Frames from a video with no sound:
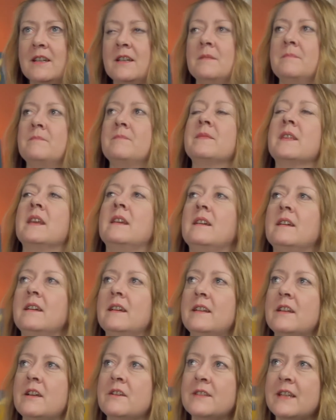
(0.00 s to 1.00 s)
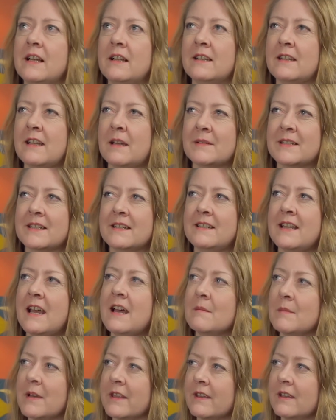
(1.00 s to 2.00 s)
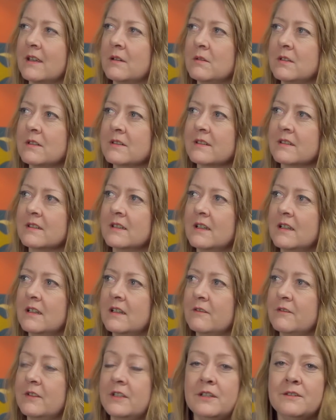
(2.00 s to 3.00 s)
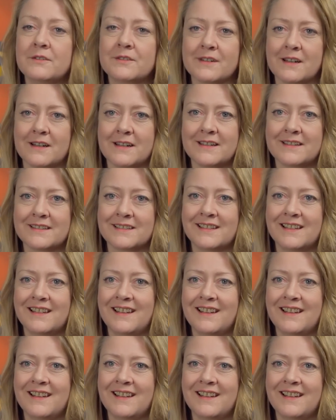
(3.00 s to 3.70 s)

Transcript: in a hotel in Amsterdam, I think it was, for Newsnight,